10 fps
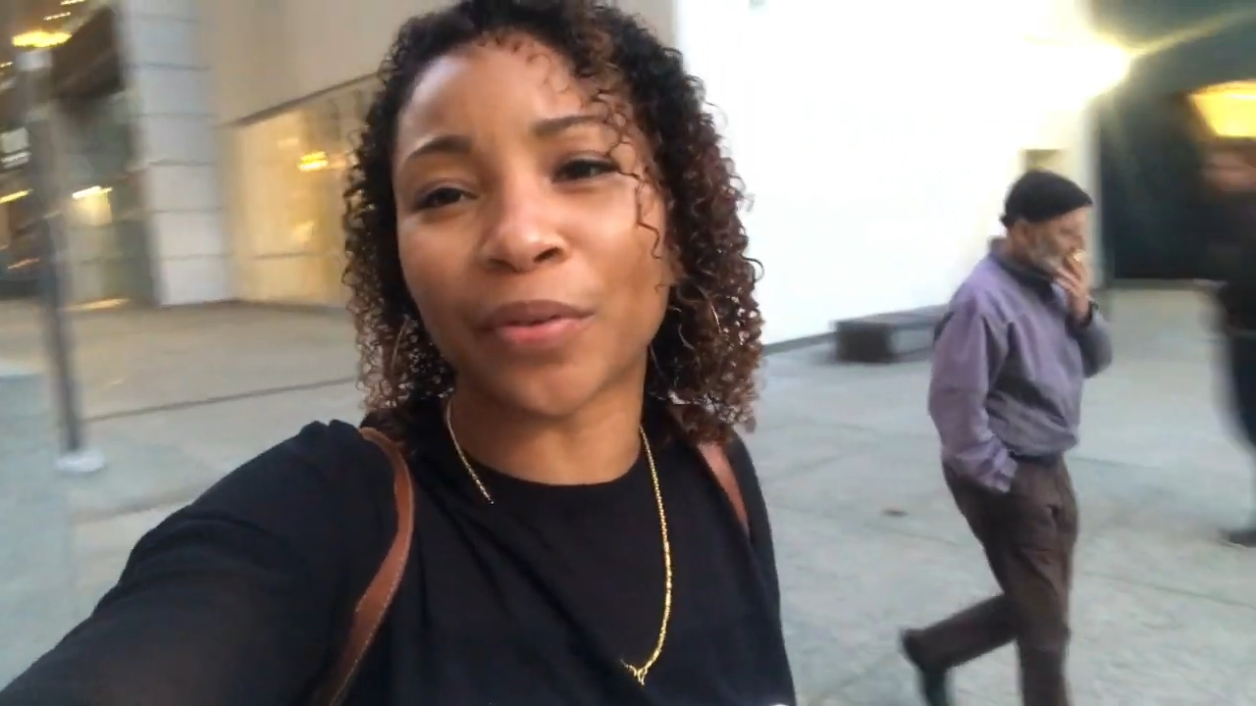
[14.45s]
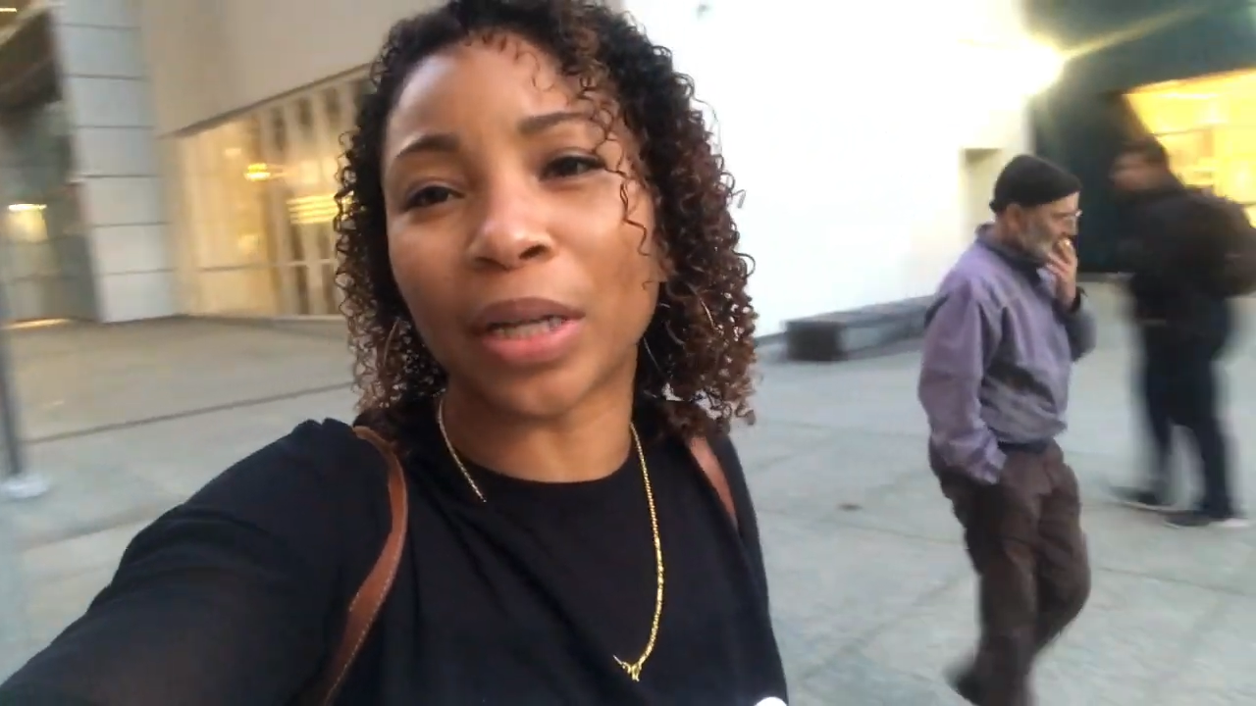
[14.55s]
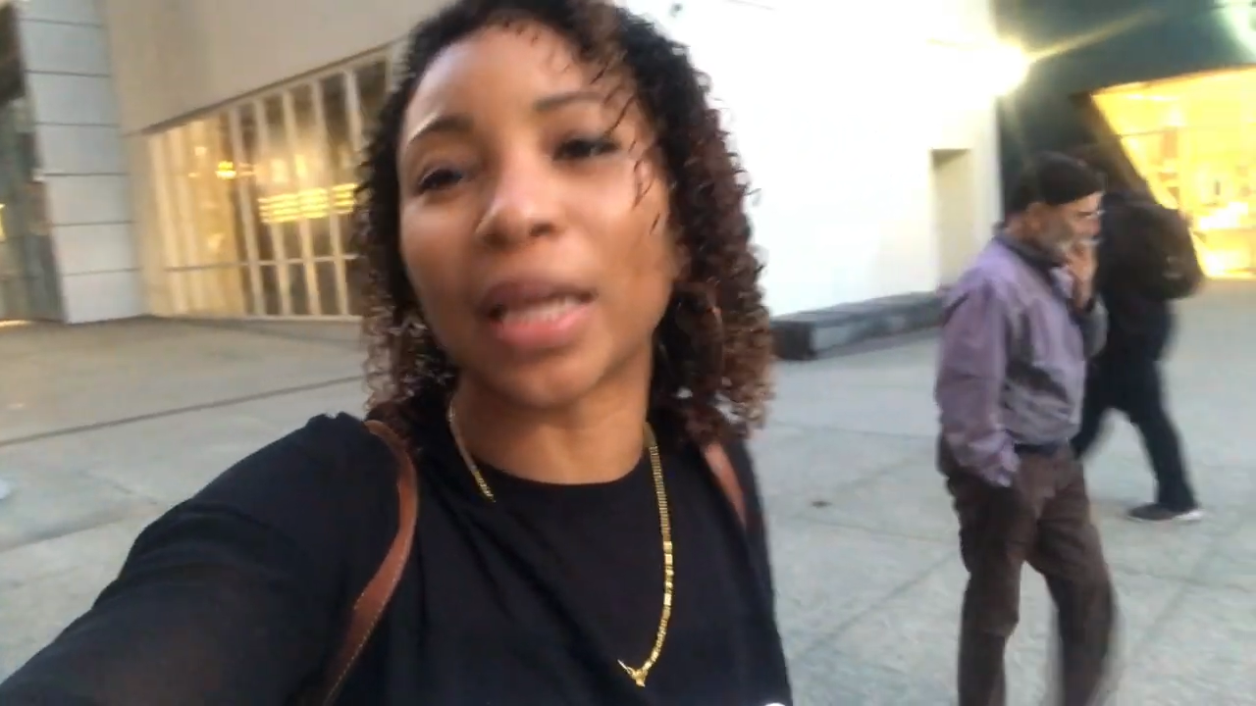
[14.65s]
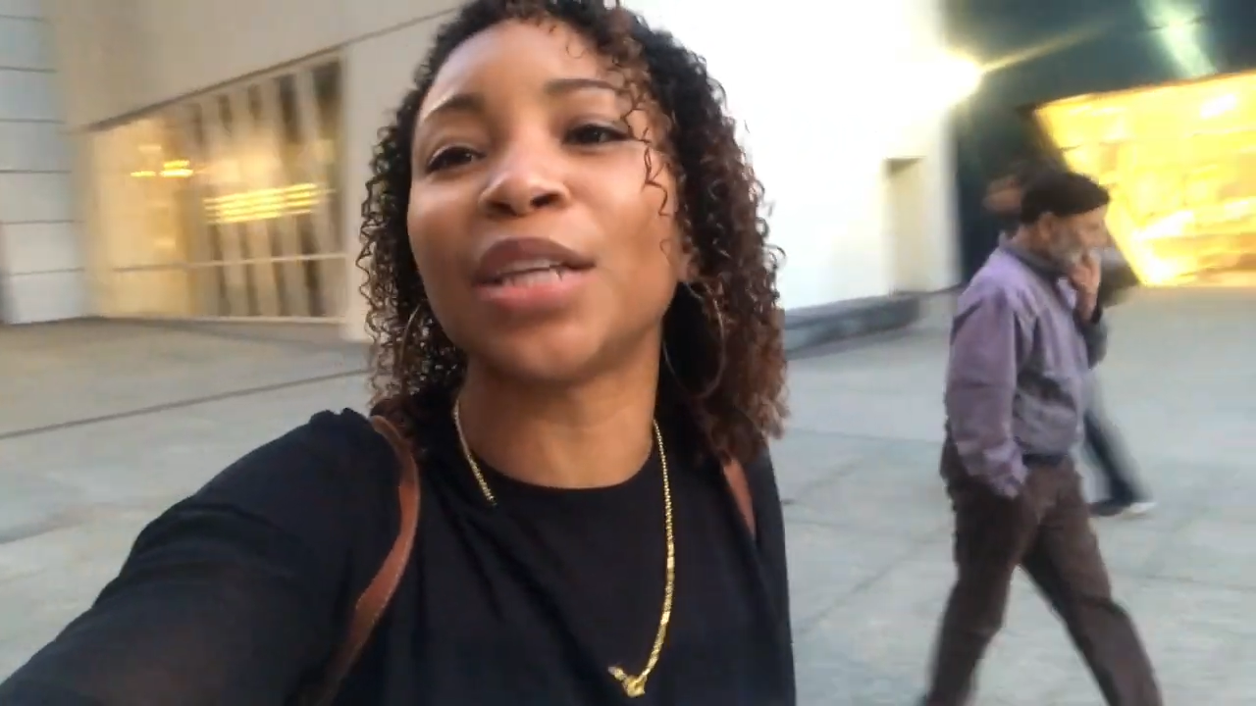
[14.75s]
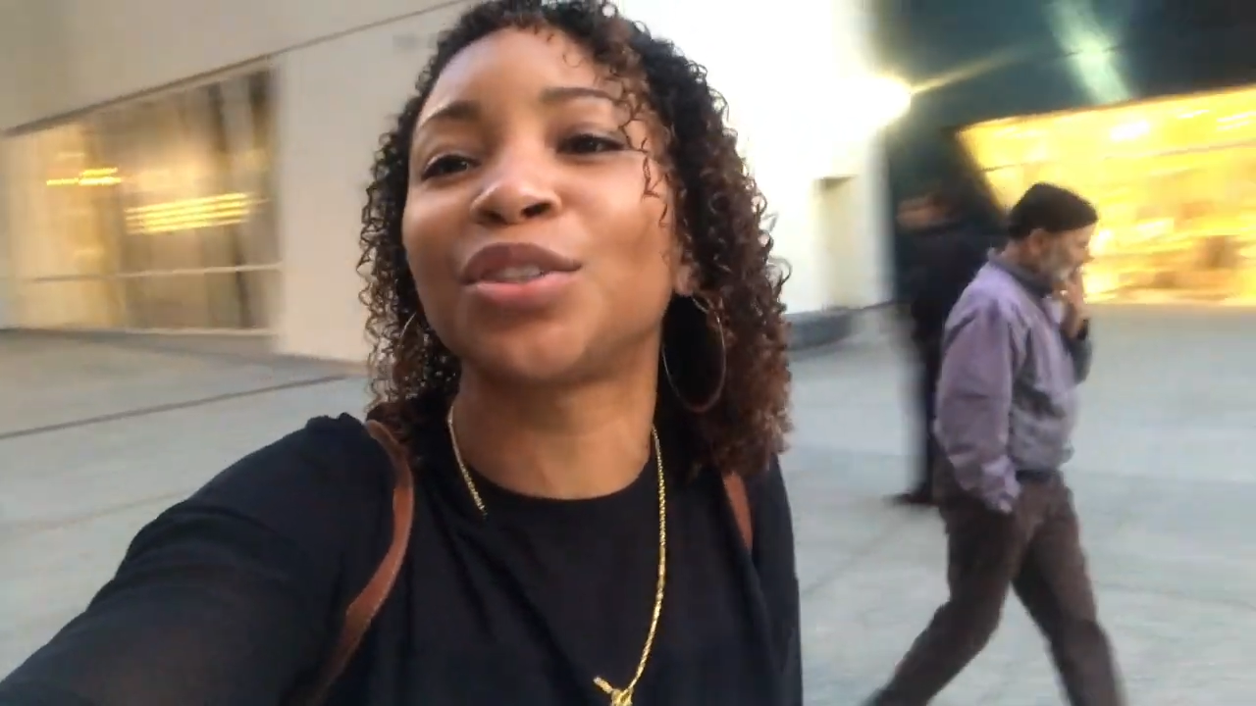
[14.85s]

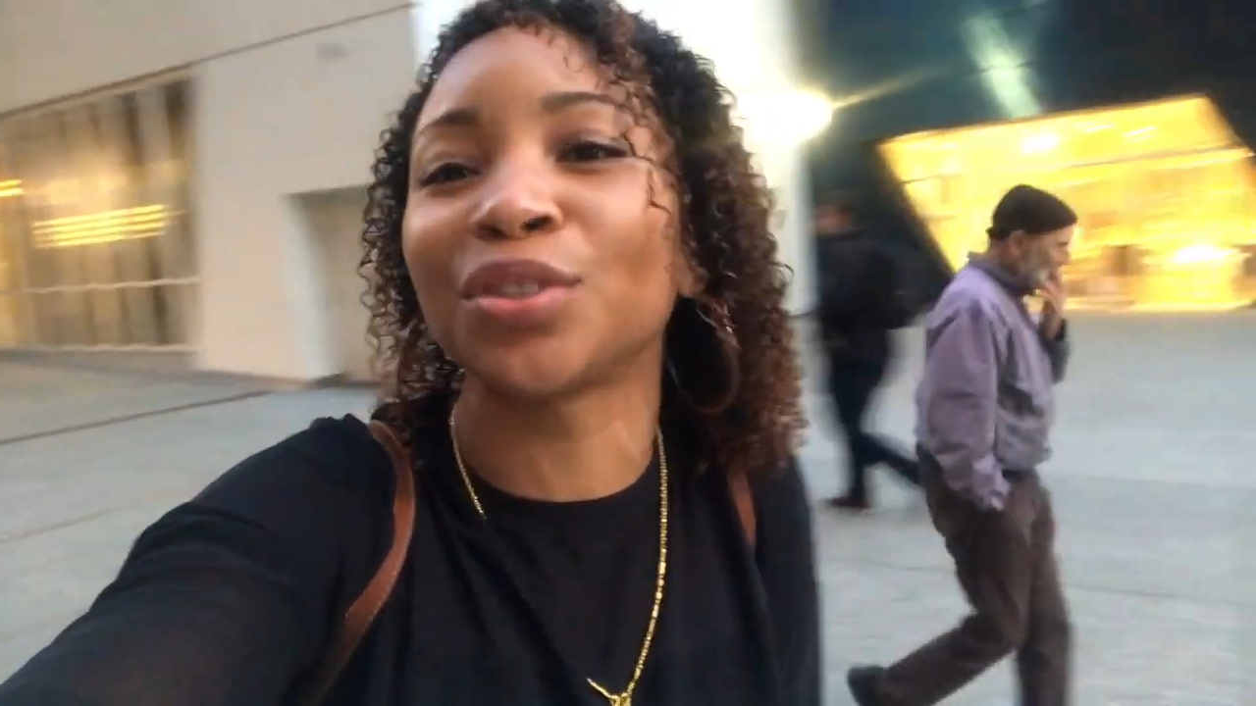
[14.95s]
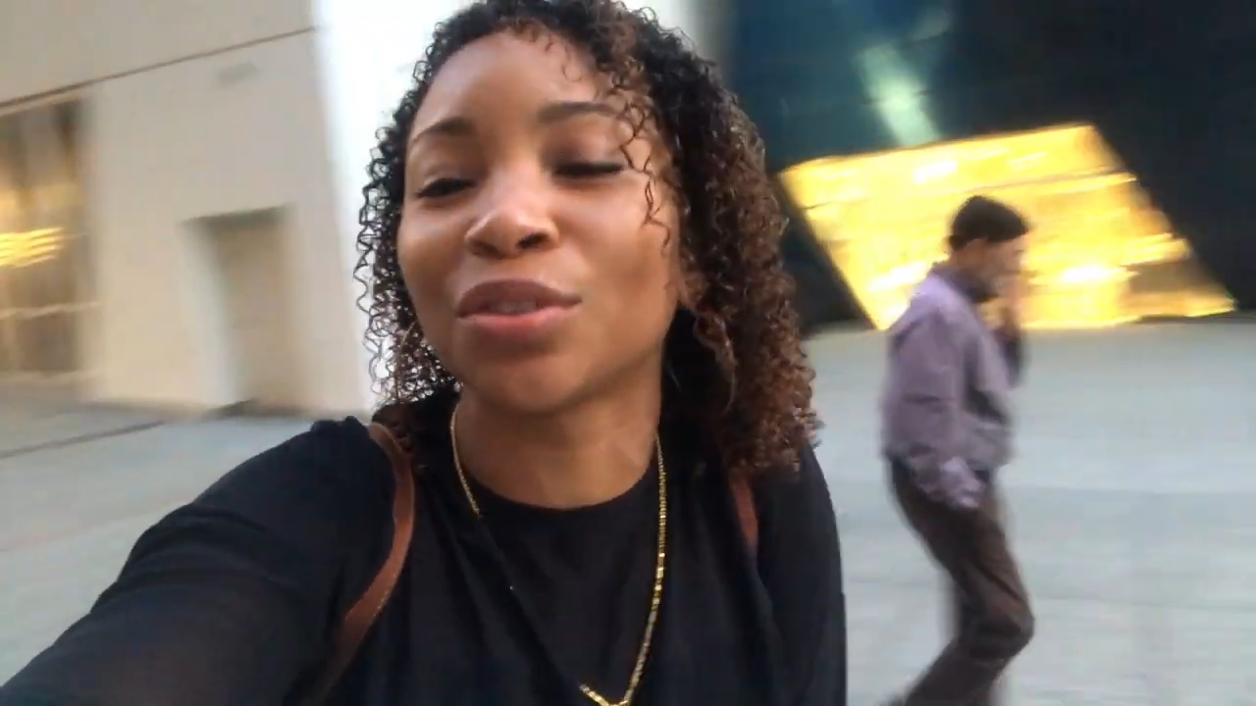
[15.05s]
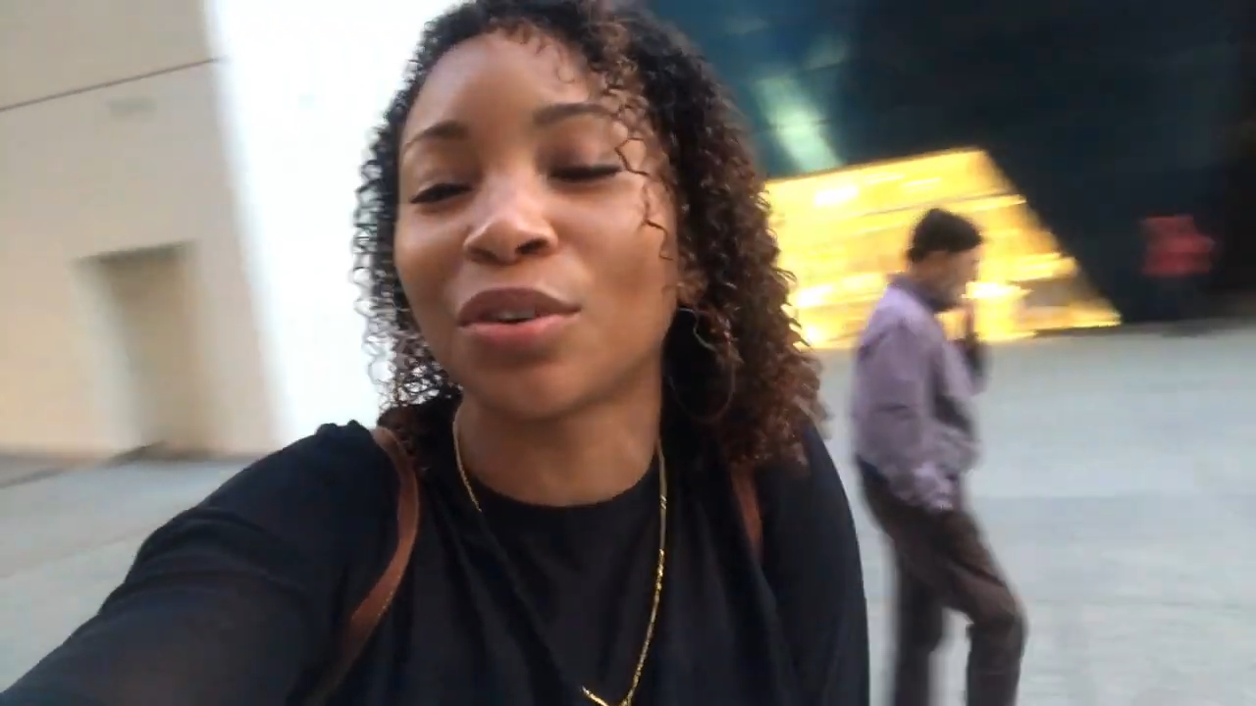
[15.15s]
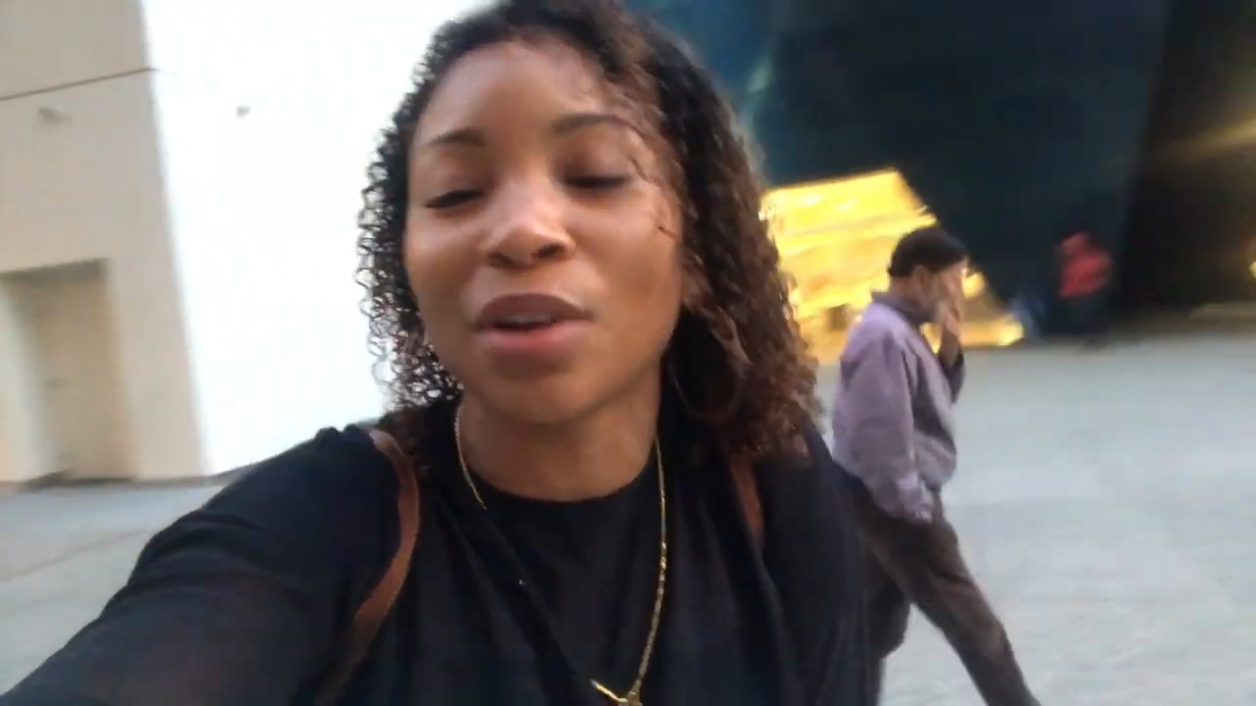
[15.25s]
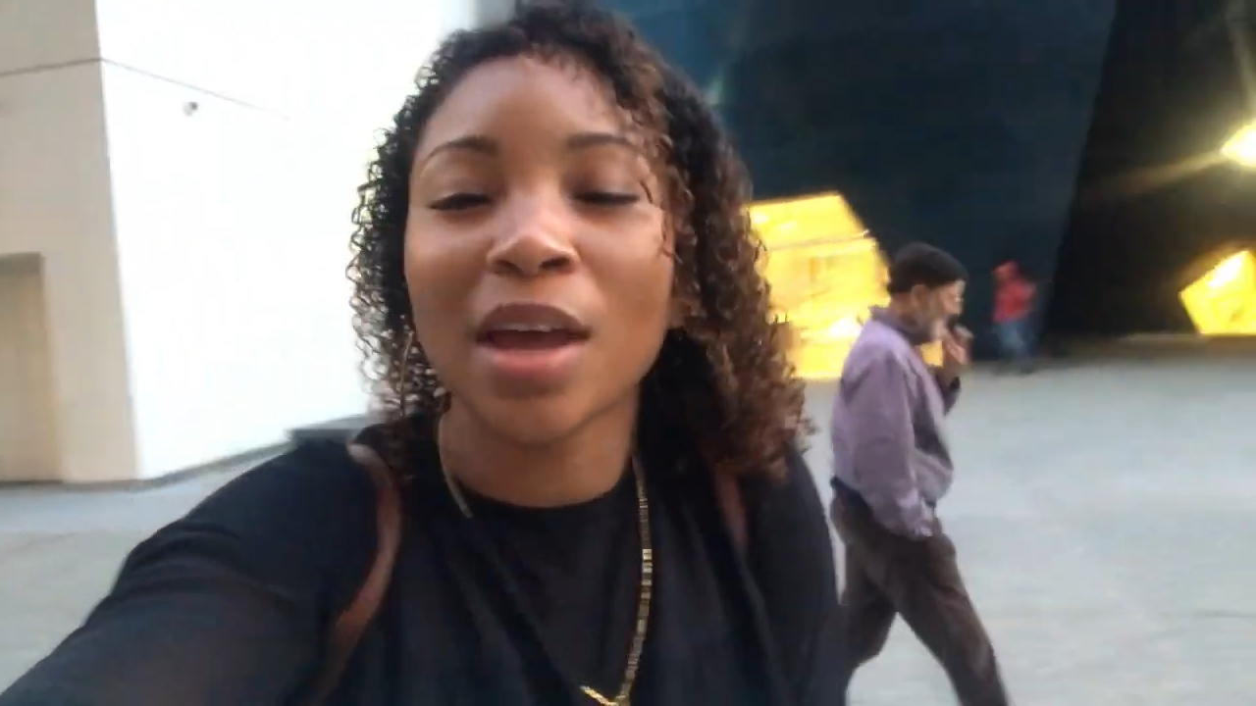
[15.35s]
relate
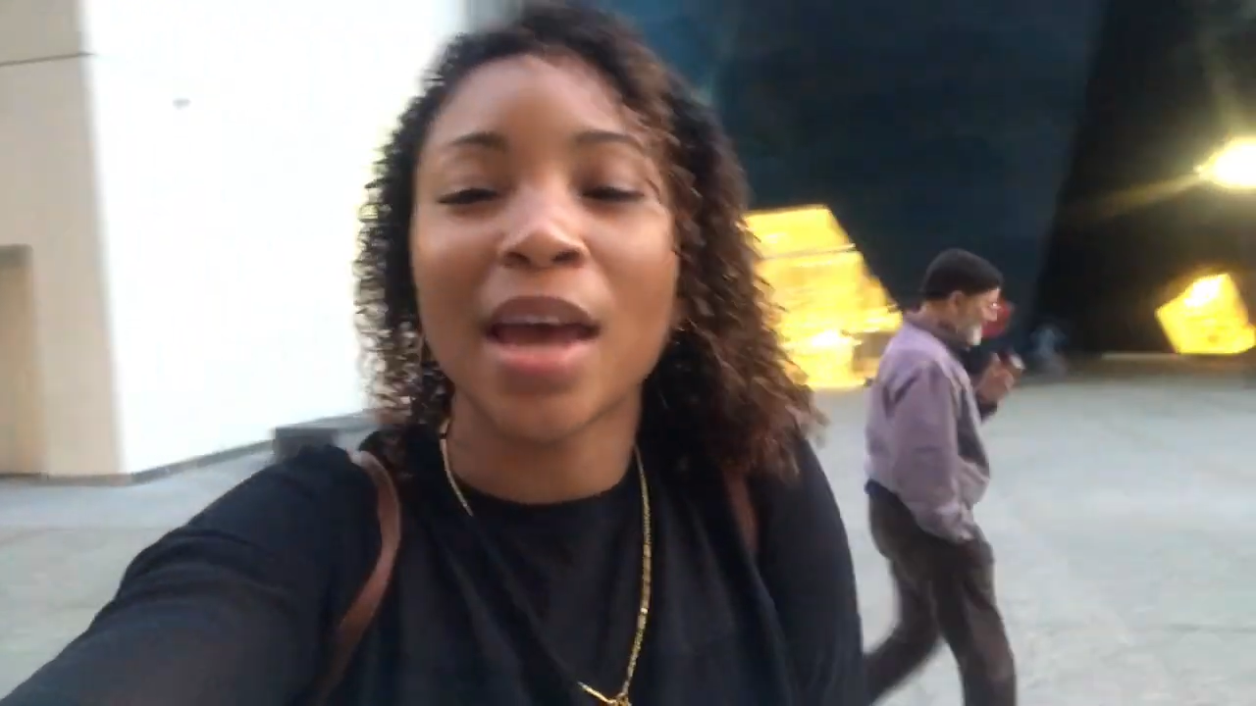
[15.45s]
to